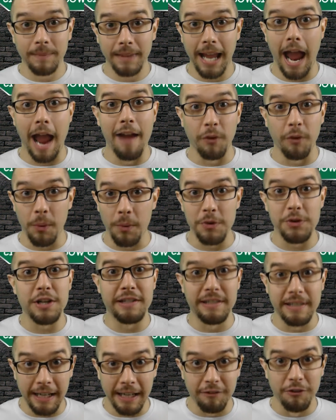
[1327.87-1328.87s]
Everyone was
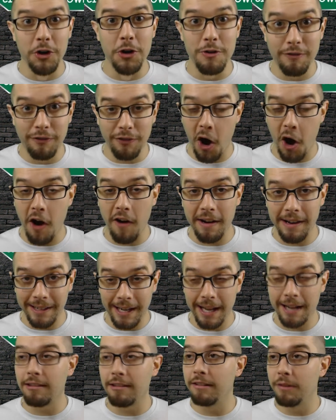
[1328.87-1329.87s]
just, like, rooting for Arya and
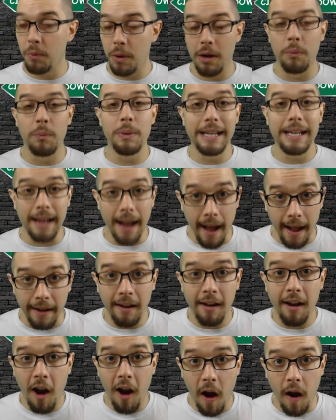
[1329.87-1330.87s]
Gendry. Well, we got
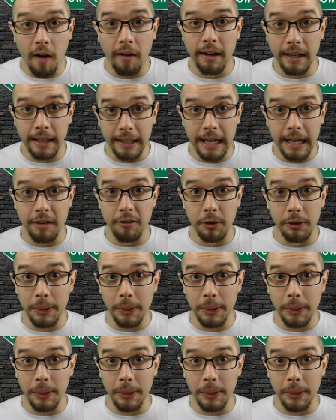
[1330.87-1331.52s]
Arya and Gendry.